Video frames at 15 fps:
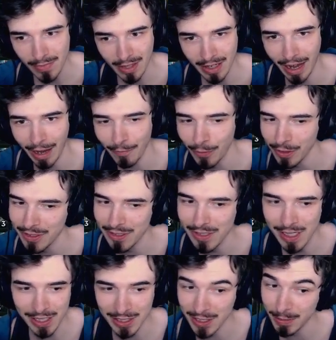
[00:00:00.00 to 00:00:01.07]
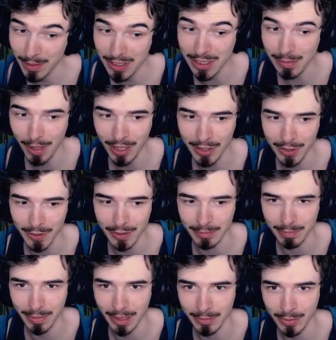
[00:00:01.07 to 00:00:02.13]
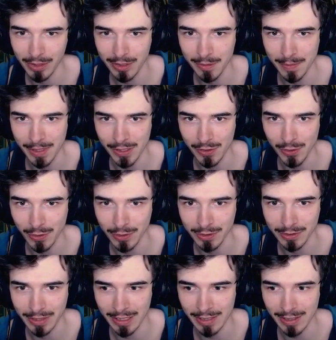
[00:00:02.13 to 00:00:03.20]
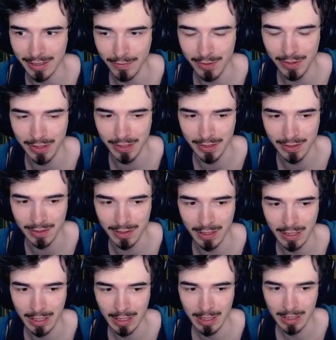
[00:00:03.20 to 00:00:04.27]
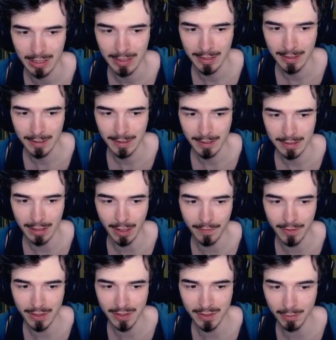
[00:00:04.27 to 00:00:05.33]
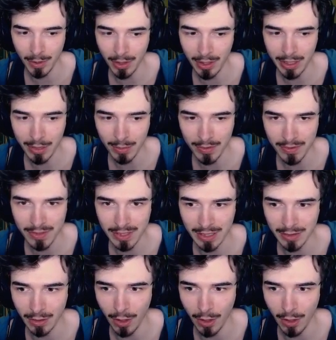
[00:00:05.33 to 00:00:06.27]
I've got a sneaky suspicion he might do it, but I'm not 100% sure. There's a level 6. Now, if he's smart, he would have seen...